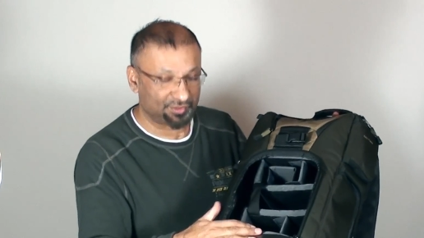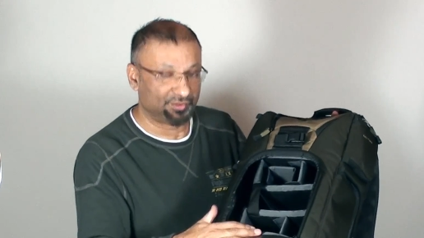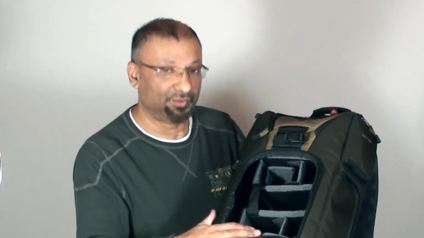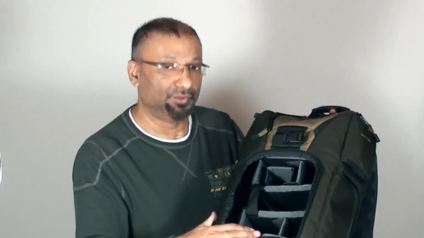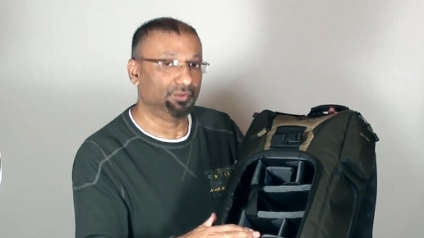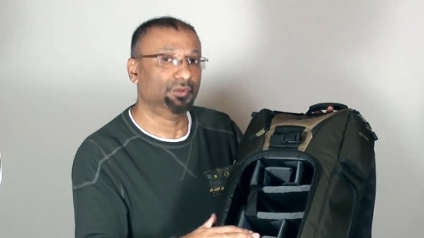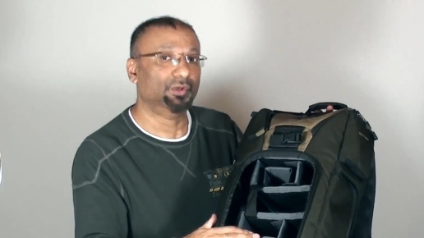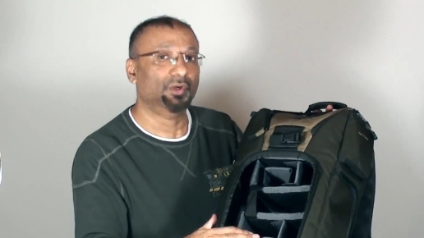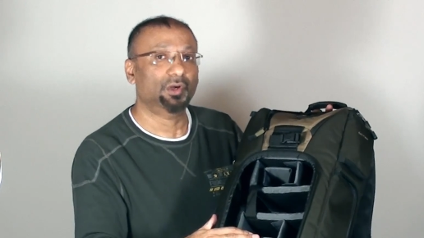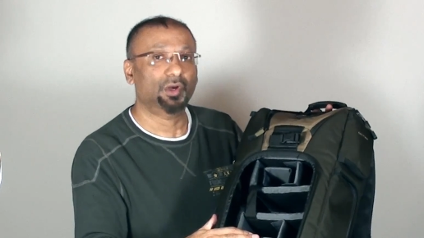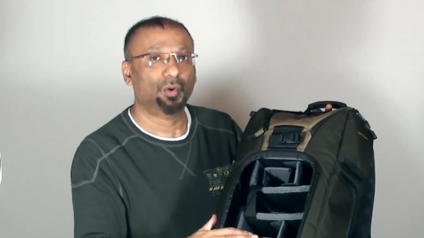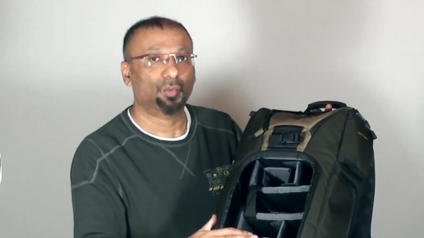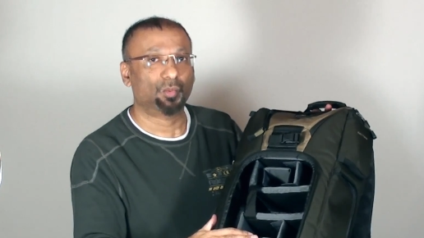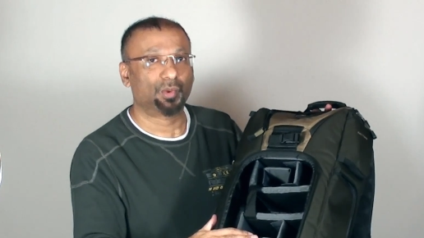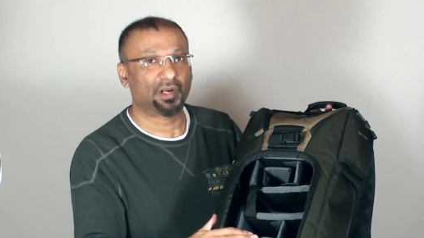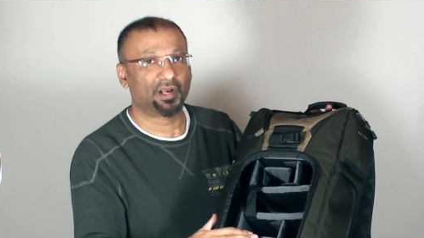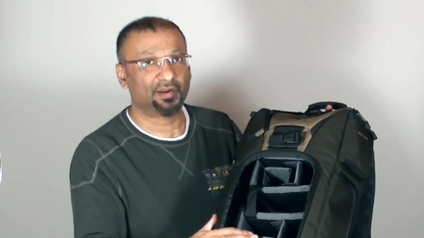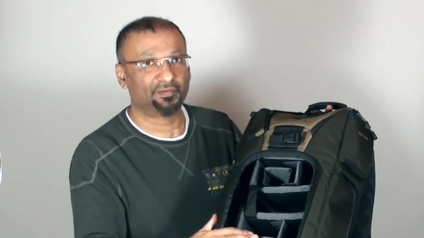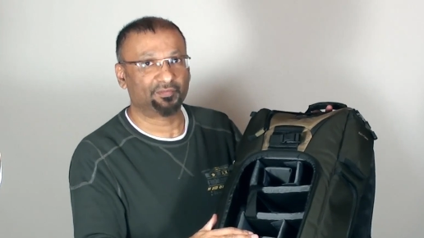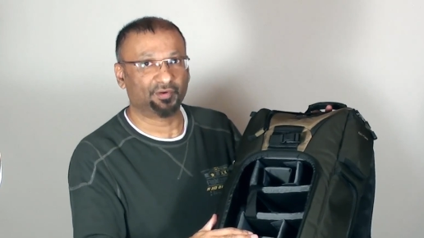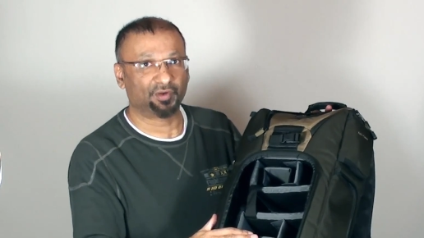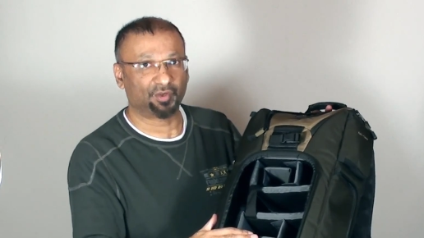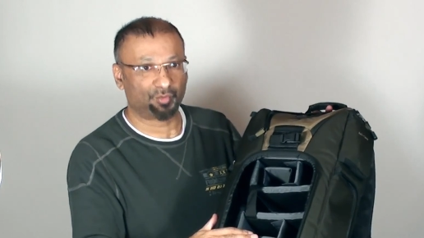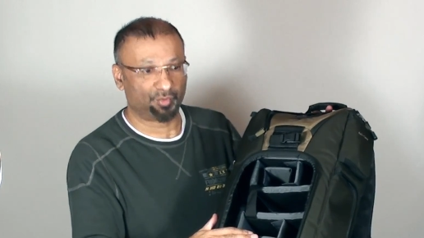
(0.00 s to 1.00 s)
to
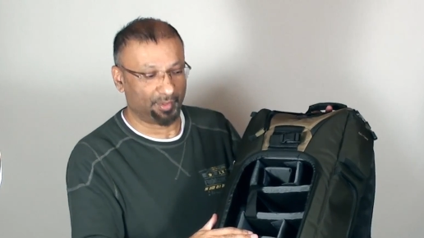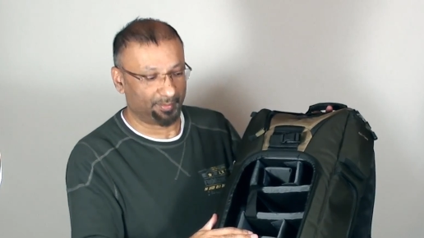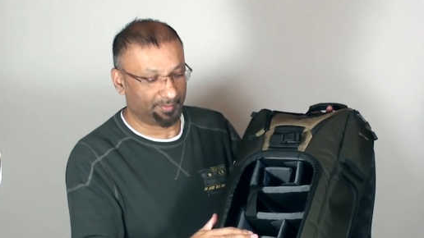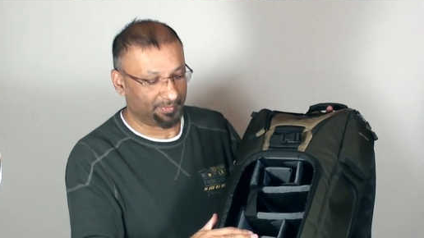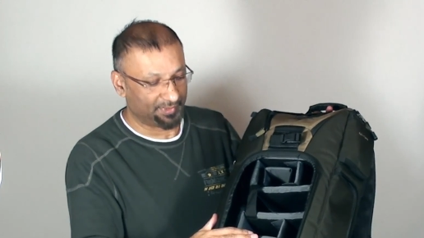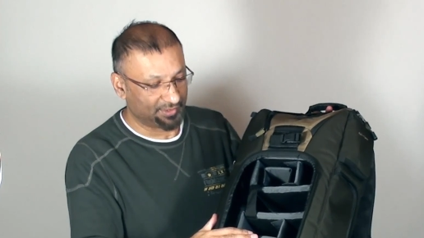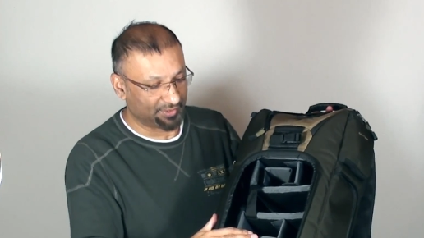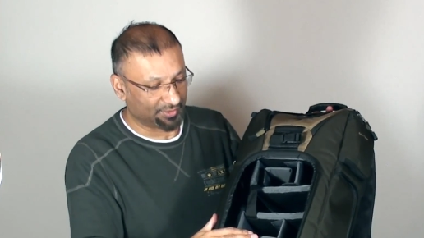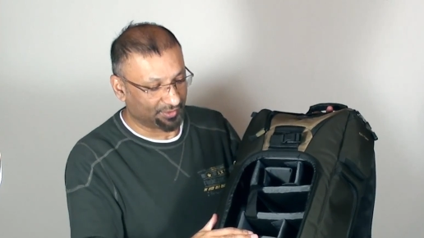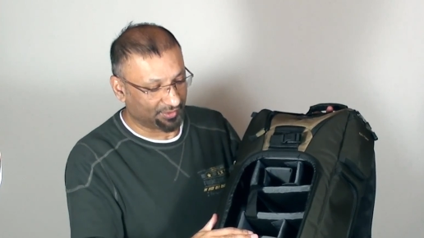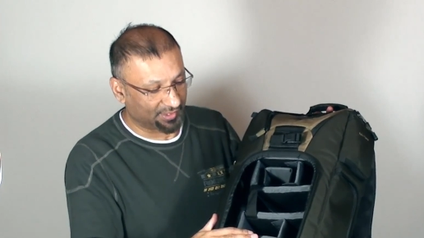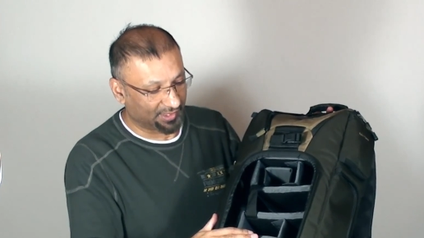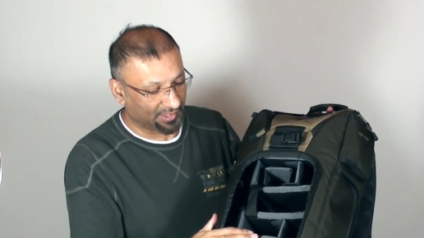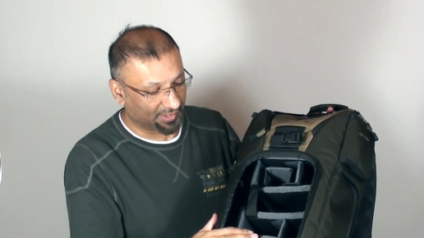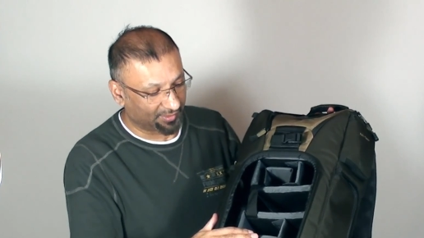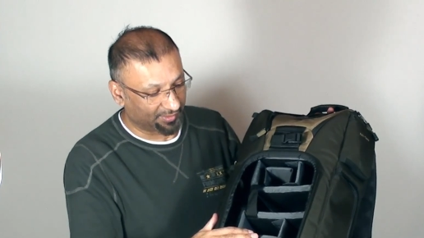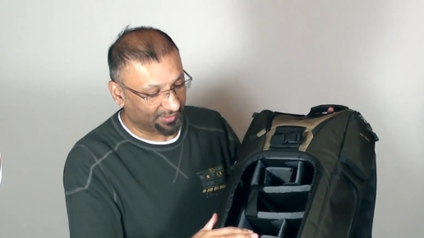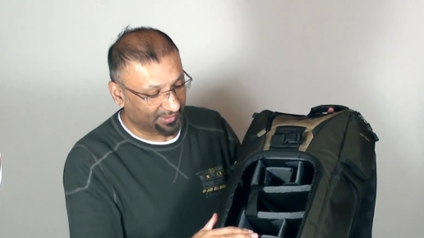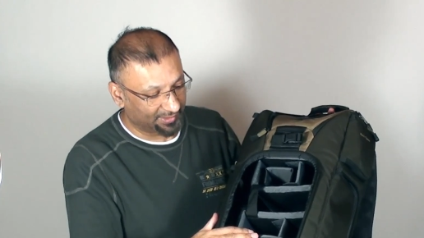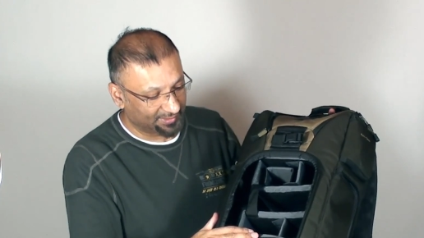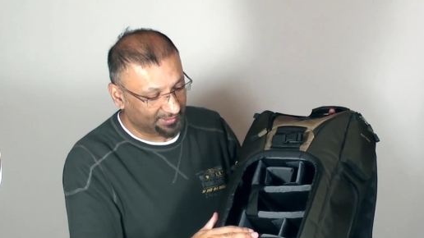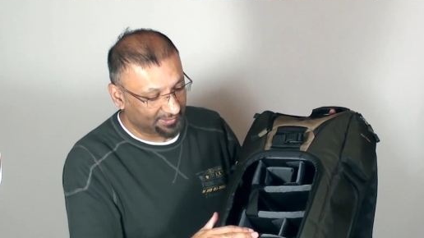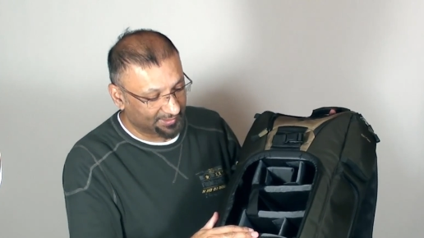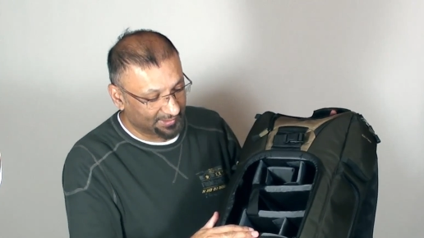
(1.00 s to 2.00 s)
whatever equipment you're
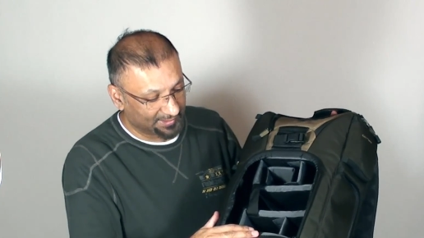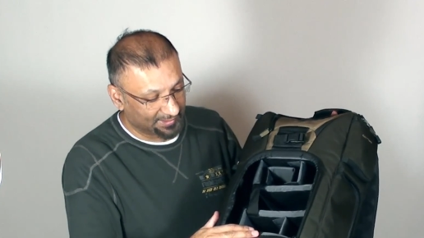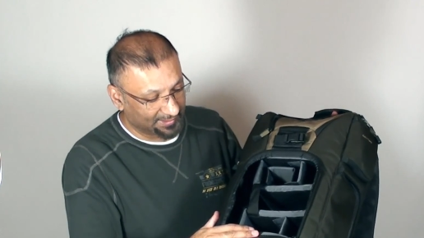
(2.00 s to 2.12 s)
carrying.